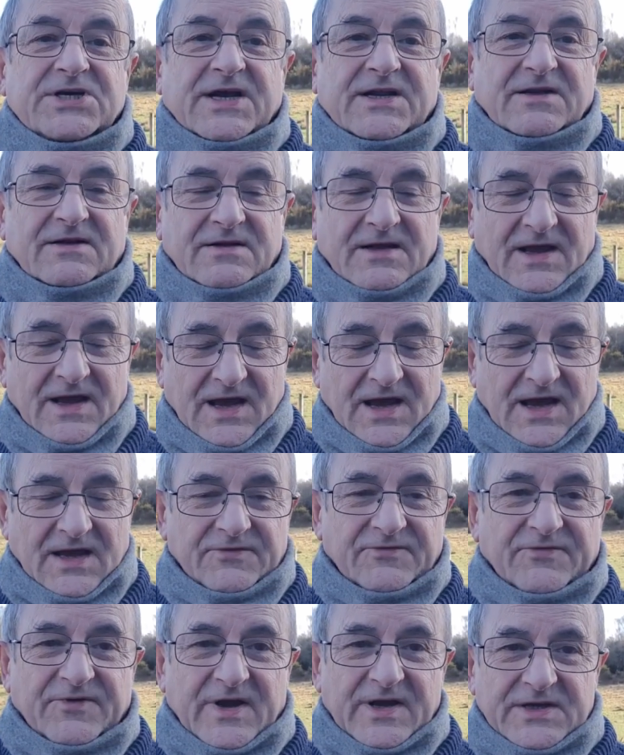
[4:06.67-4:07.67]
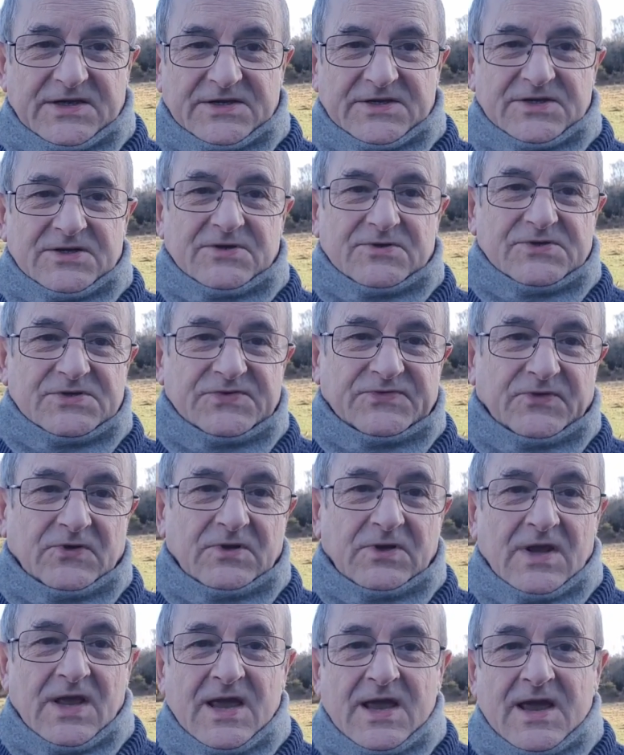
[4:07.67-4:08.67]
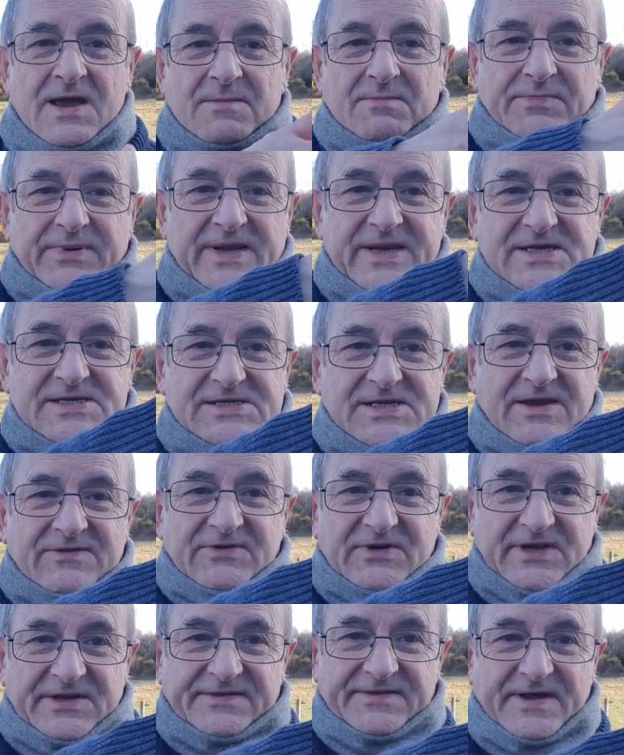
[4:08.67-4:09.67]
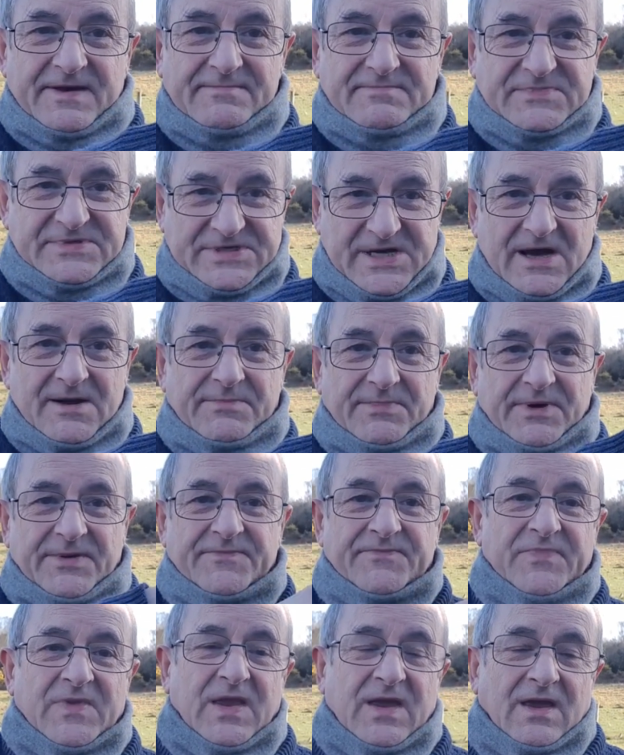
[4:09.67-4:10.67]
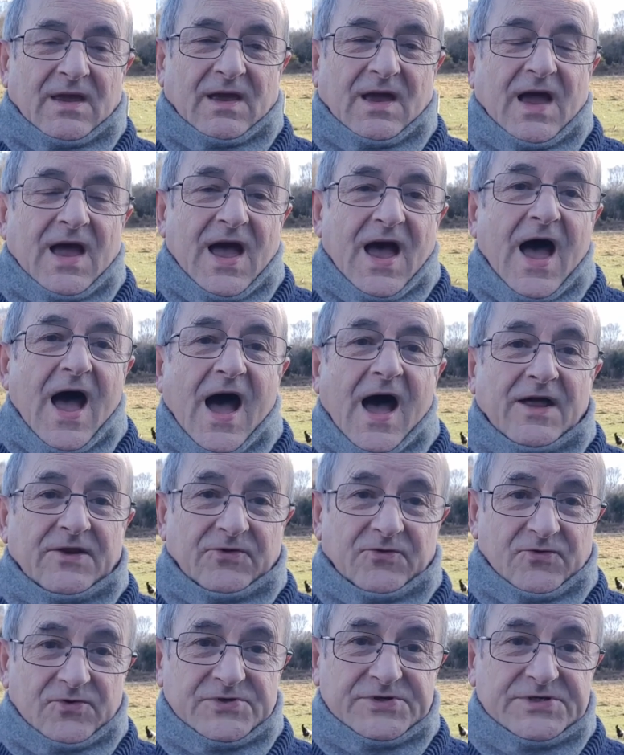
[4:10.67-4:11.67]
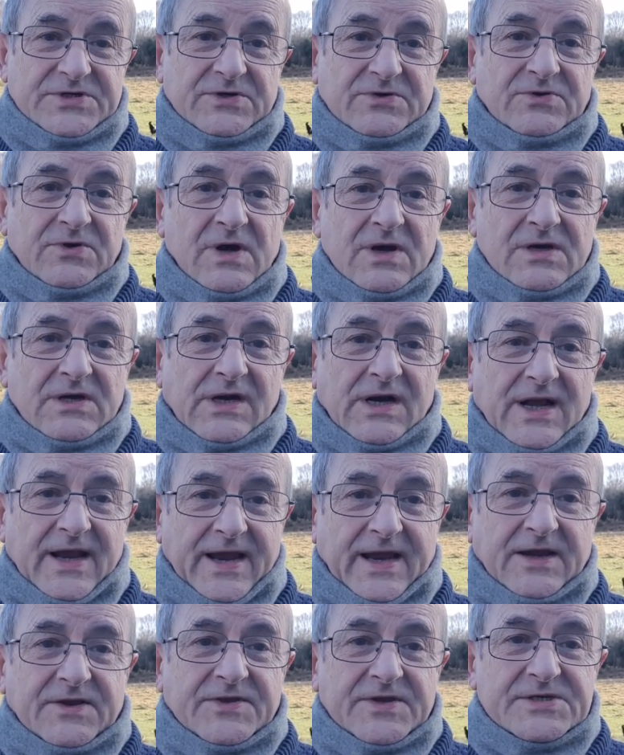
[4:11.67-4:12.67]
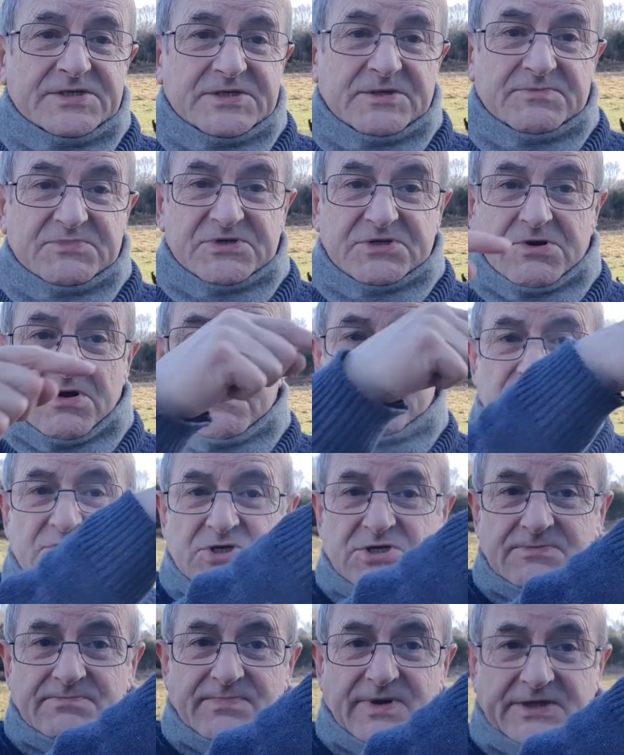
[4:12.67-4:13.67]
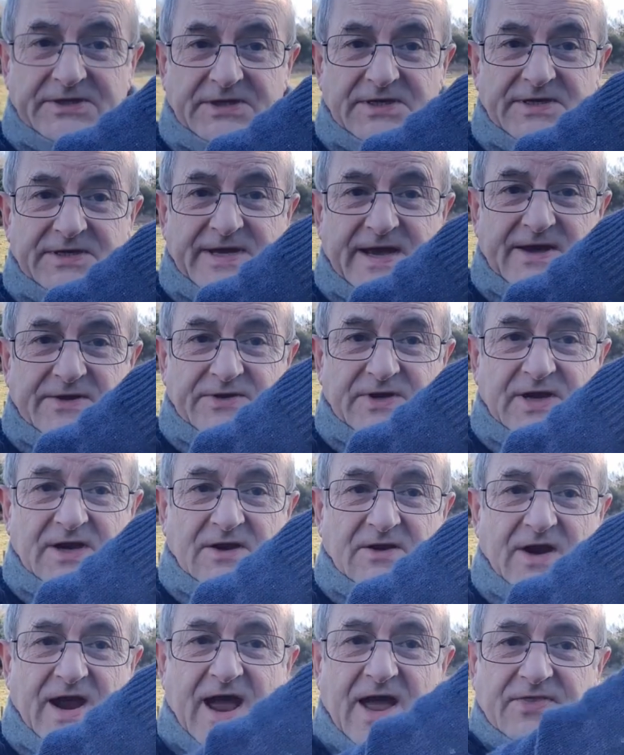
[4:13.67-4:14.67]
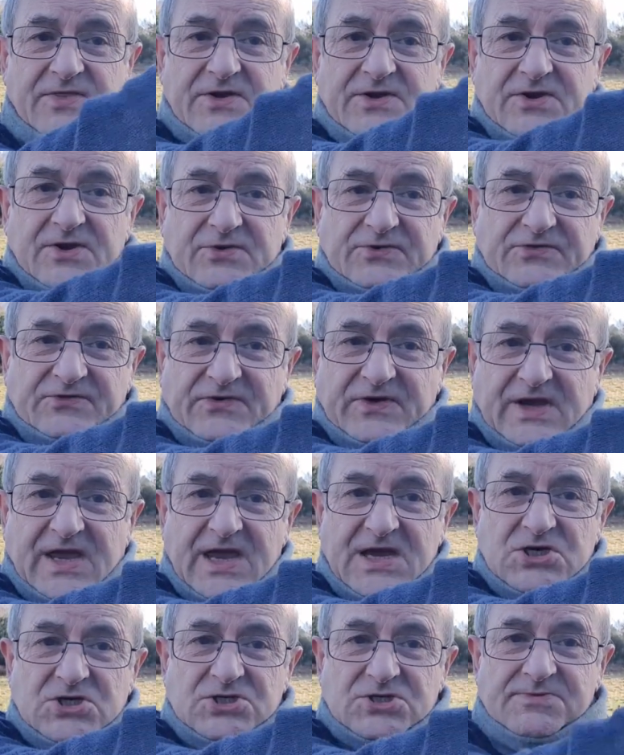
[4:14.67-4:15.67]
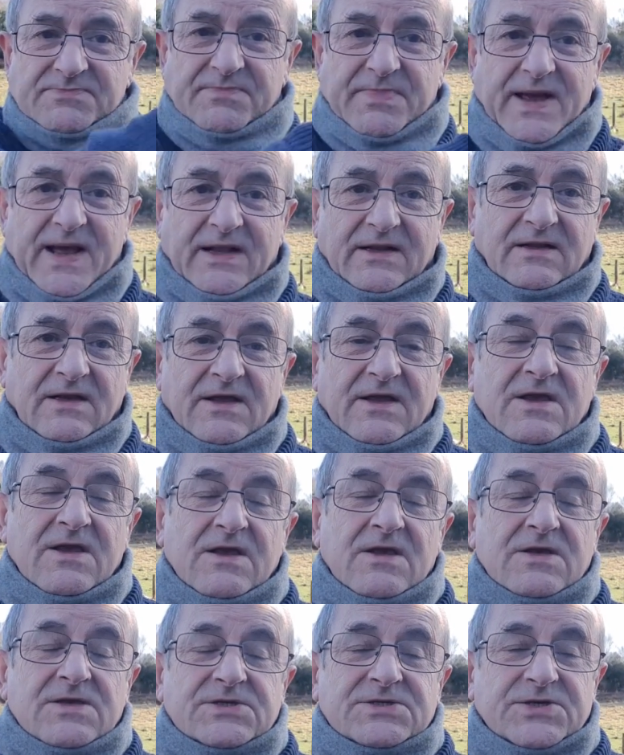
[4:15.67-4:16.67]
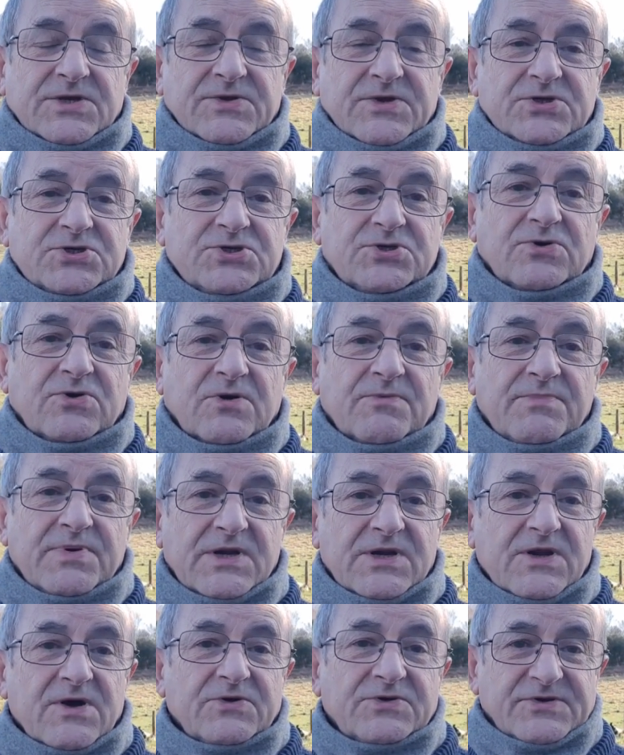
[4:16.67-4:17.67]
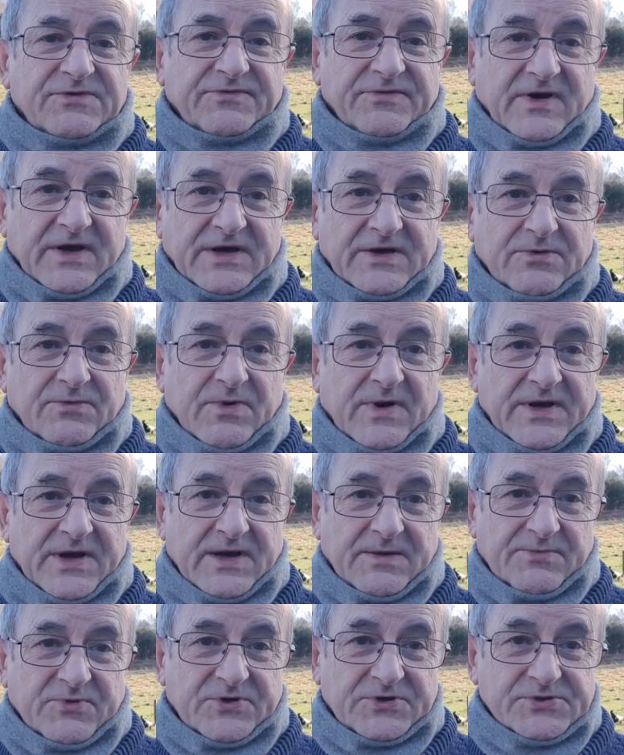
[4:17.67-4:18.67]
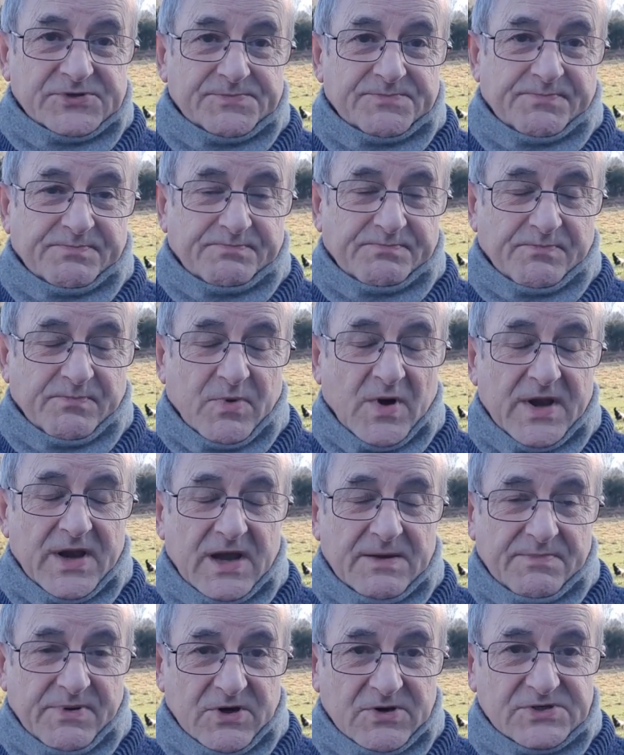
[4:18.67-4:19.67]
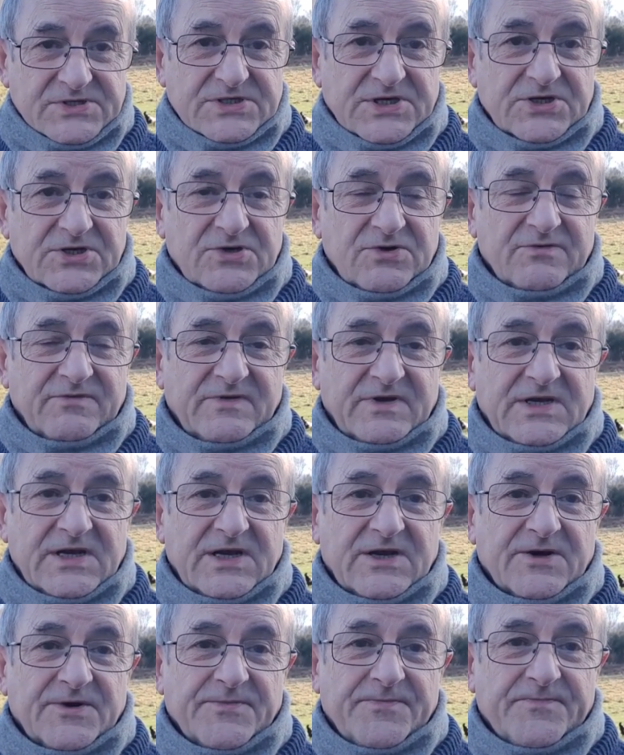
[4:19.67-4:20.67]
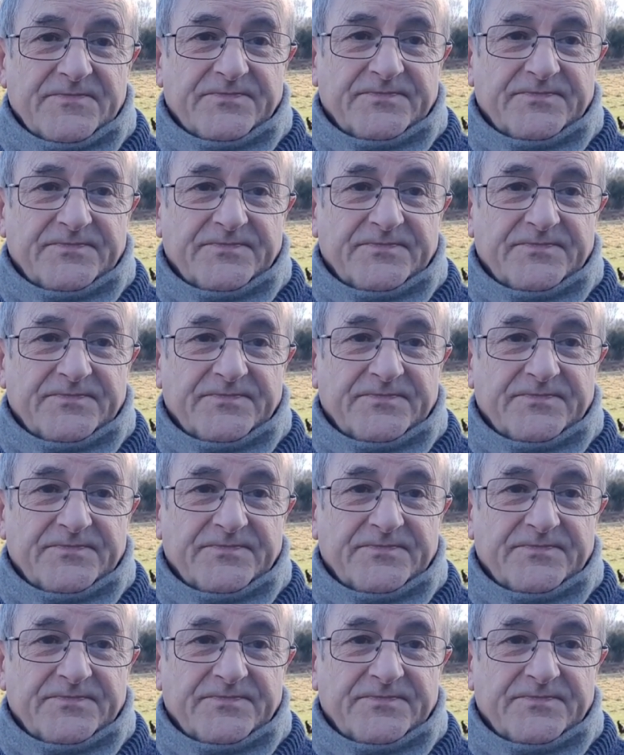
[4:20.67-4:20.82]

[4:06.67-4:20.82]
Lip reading: channel and find it useful, please give it a thumbs up and also click the subscription button down here and the notification bell so that you can be notified when I post a new video.